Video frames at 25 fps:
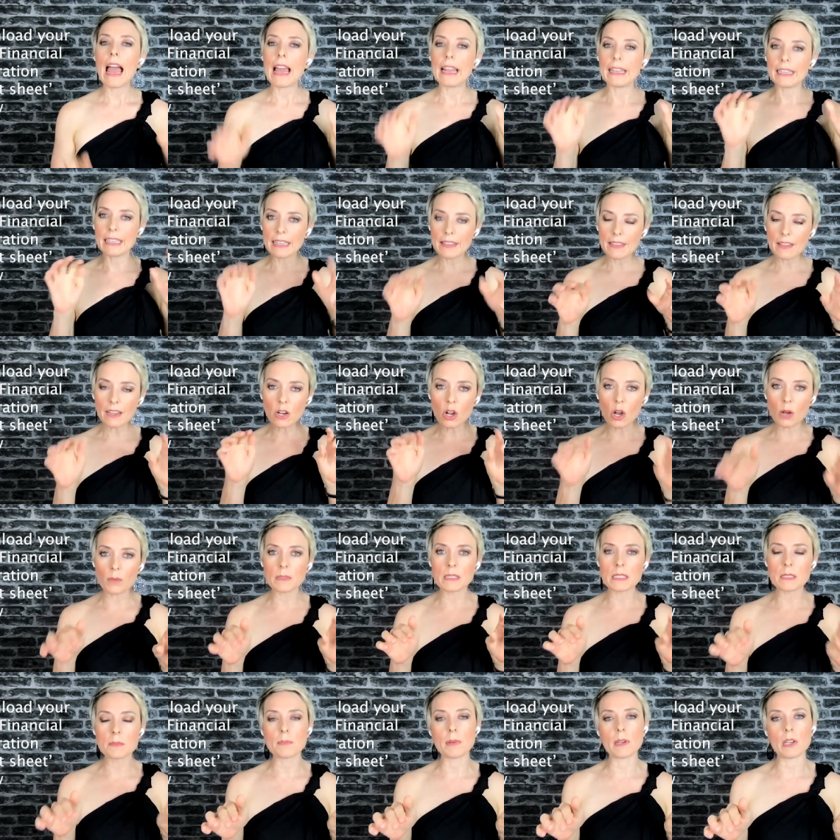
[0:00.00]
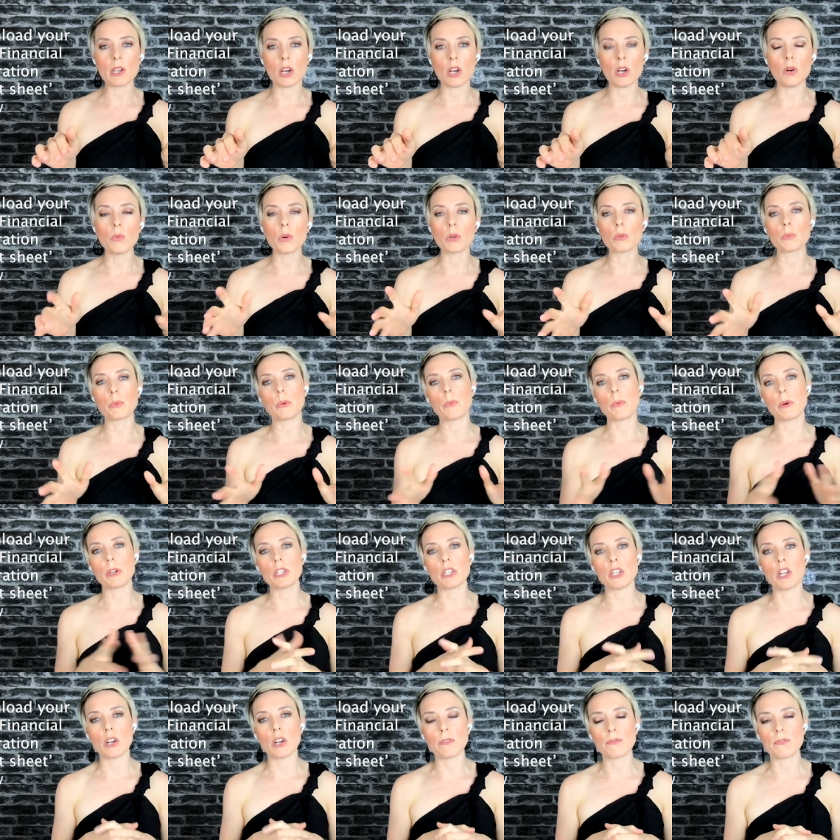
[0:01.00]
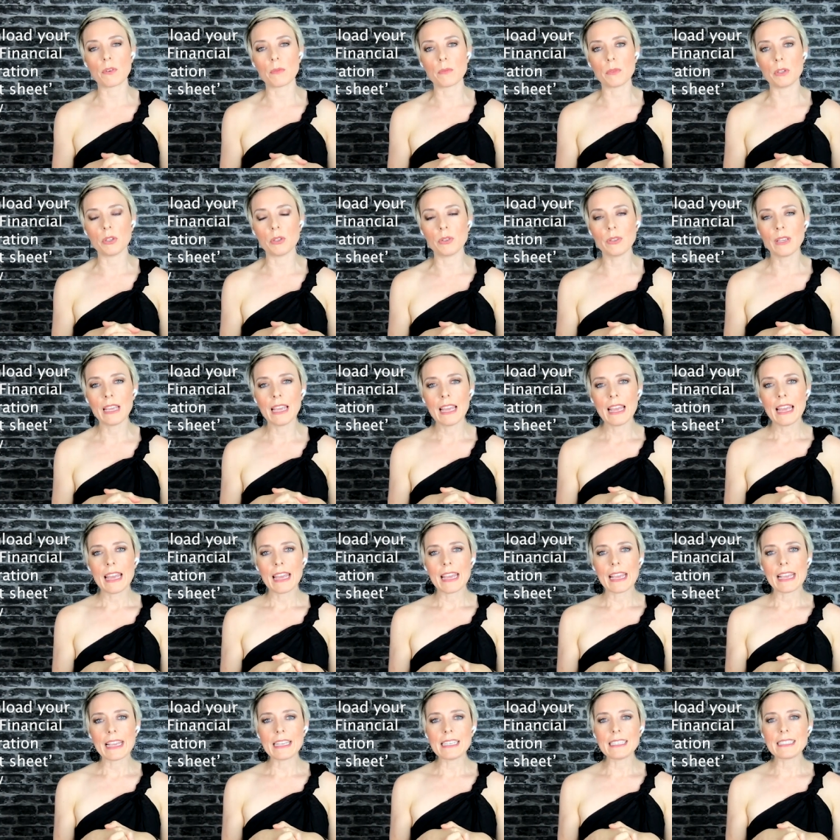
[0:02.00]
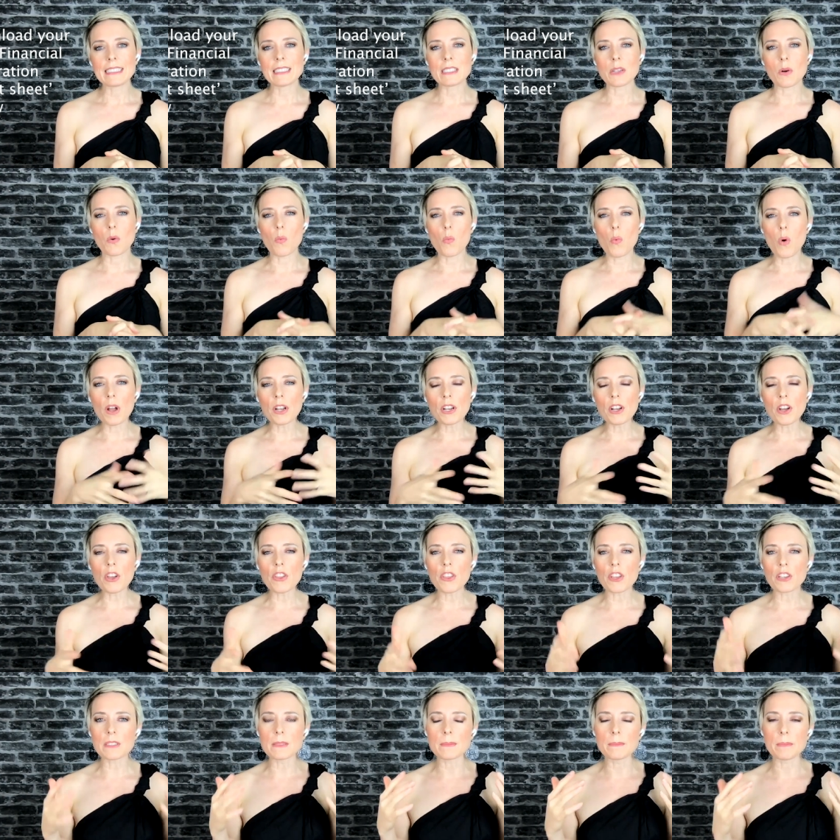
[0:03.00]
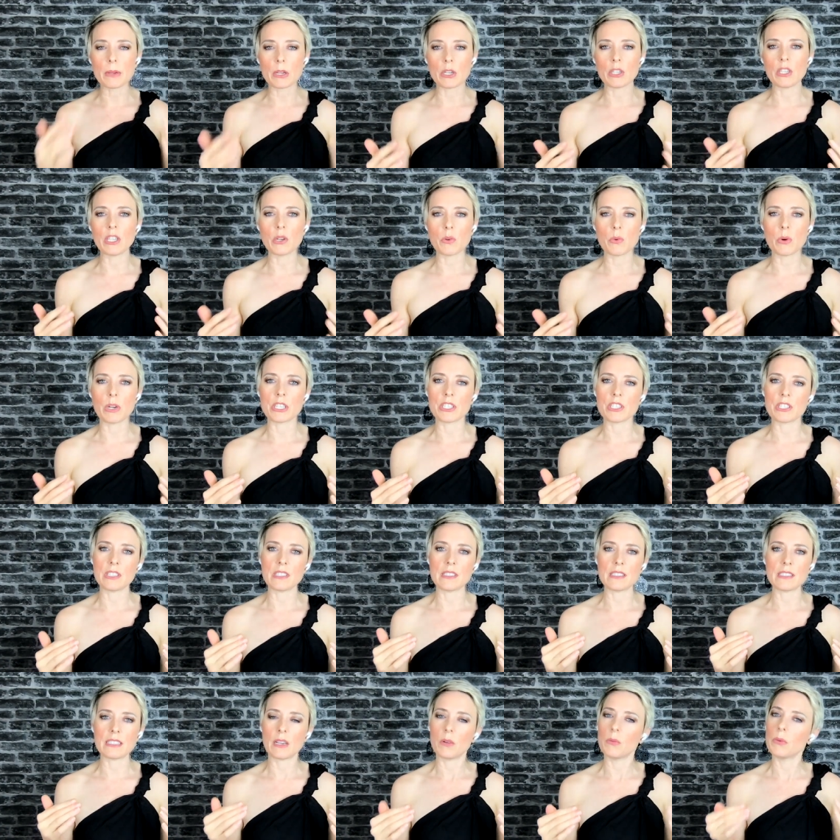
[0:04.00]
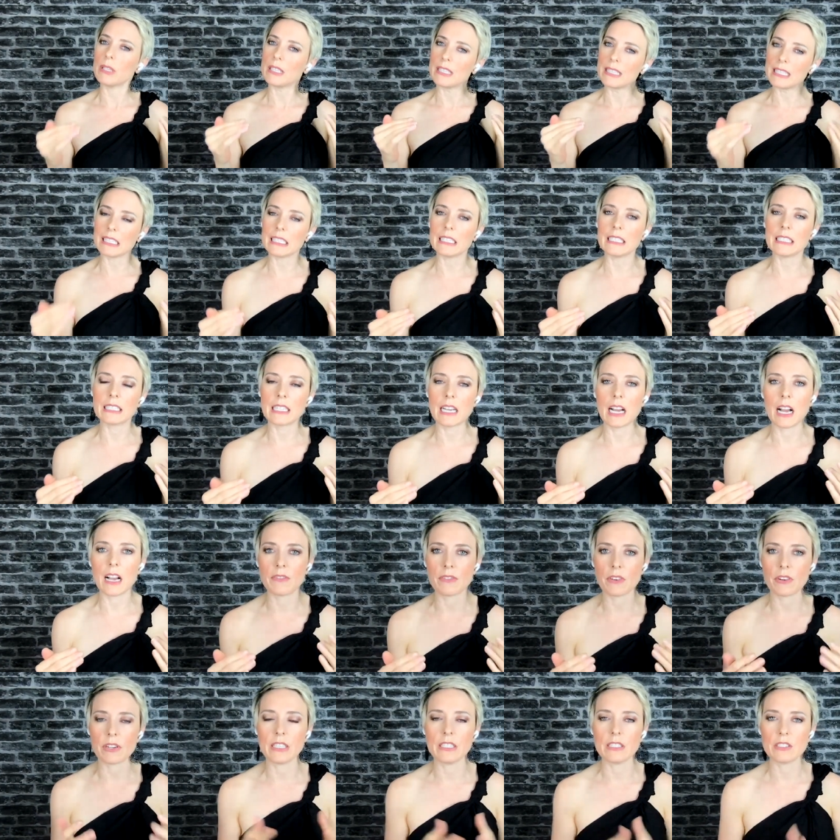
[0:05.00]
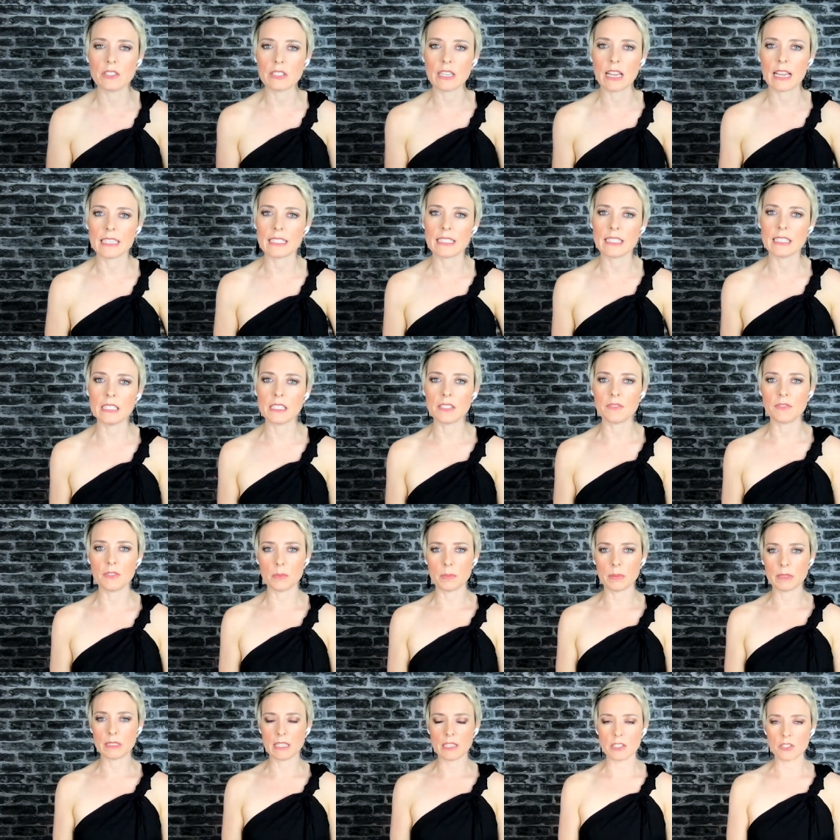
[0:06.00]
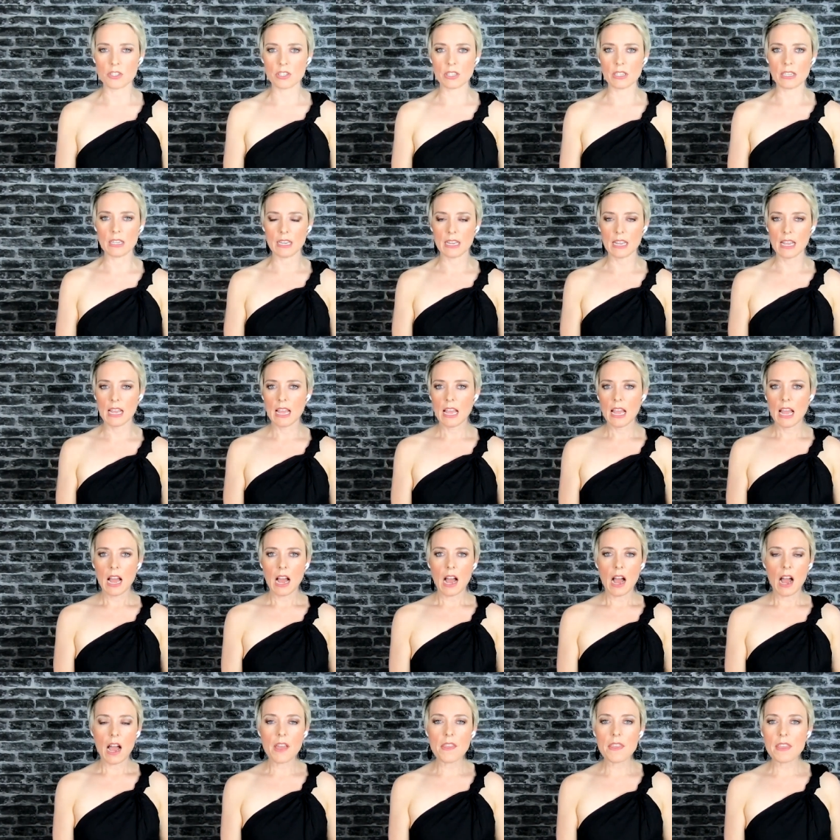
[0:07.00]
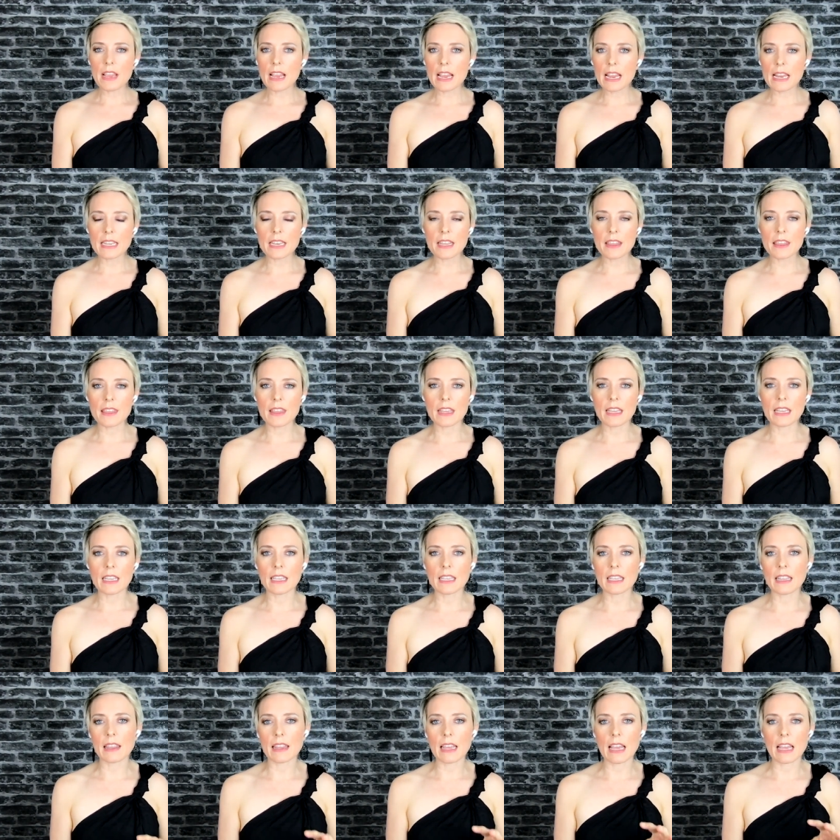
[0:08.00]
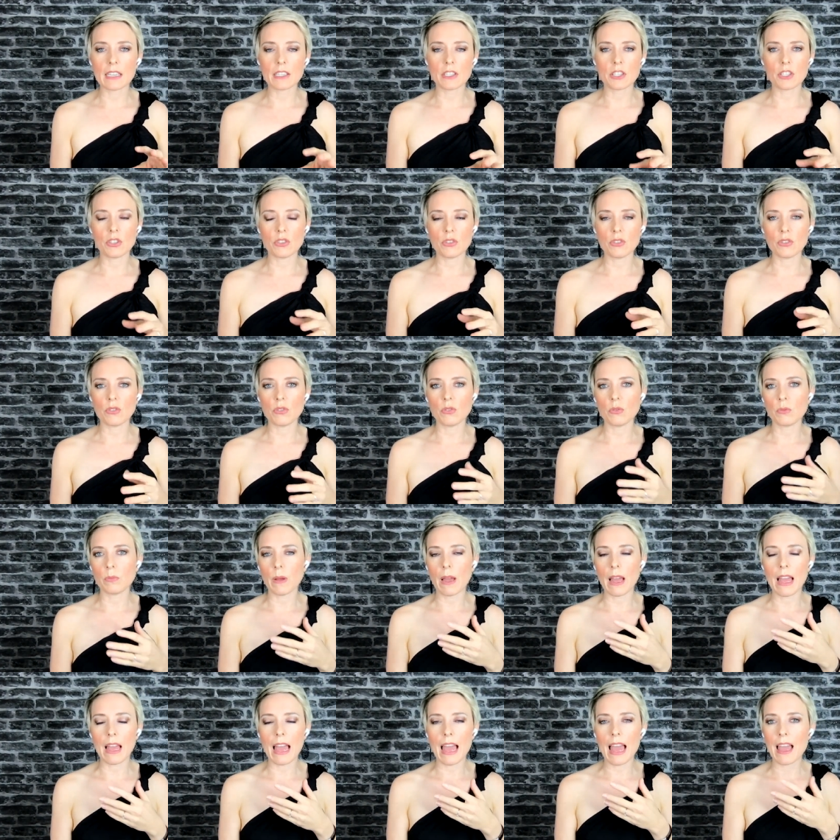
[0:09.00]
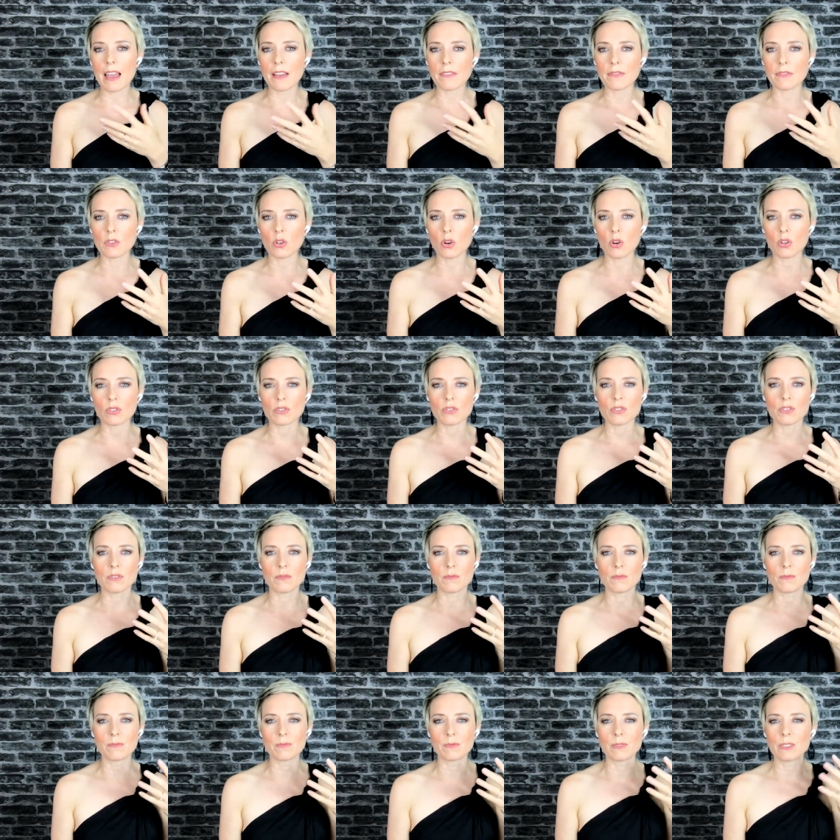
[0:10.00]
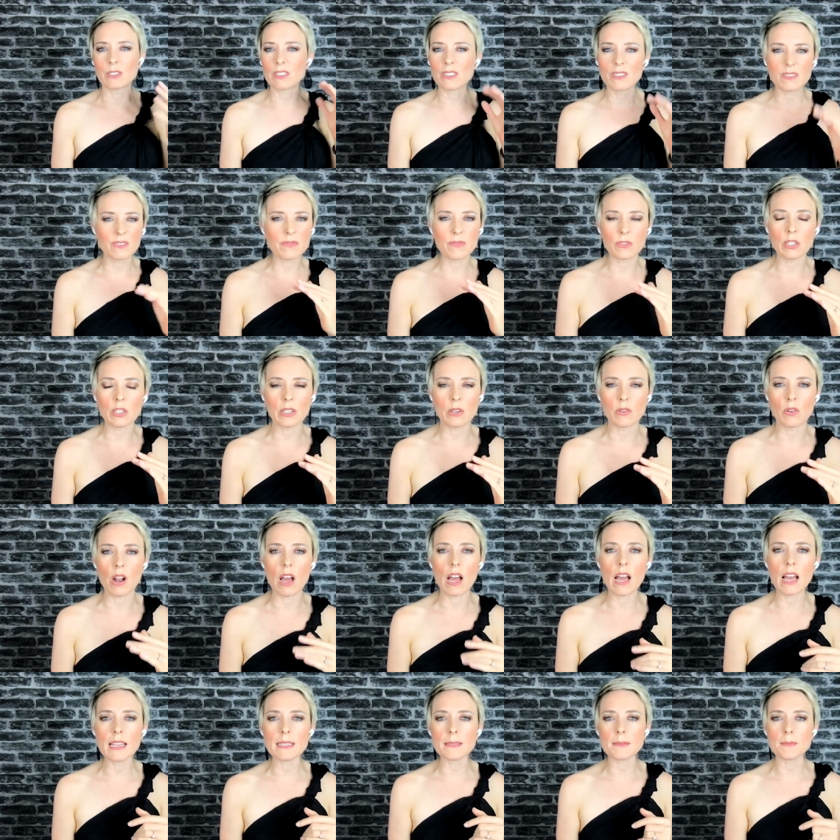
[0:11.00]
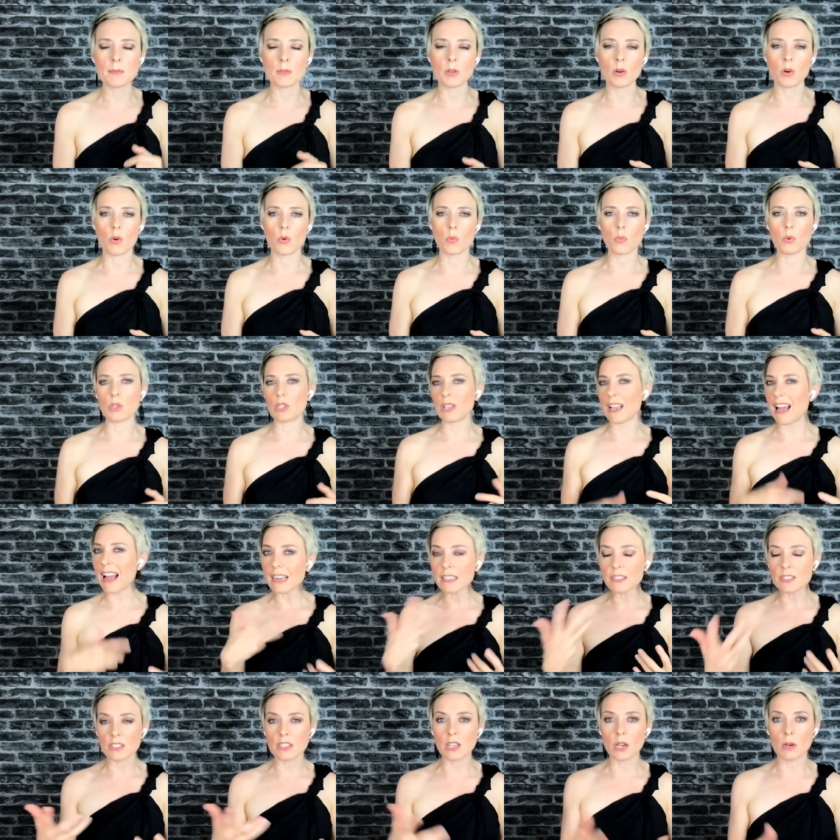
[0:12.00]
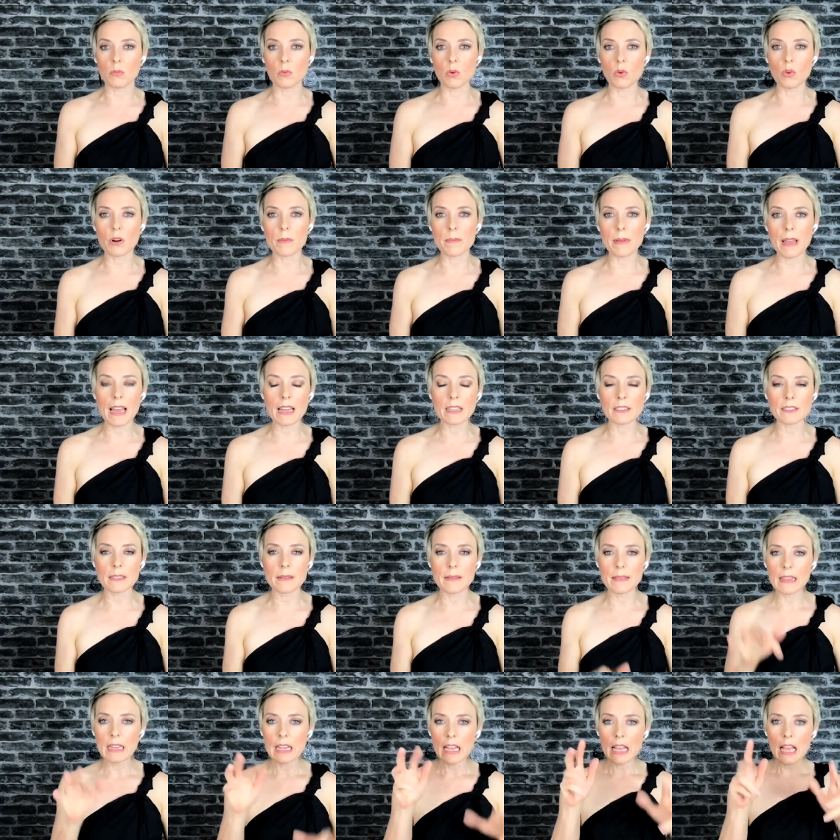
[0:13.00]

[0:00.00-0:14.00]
And in the comments below, what we want to know from you is what are those burning questions that we didn't cover in today's interview potentially? Are there anything that you have not fully grasped or would like to know more about?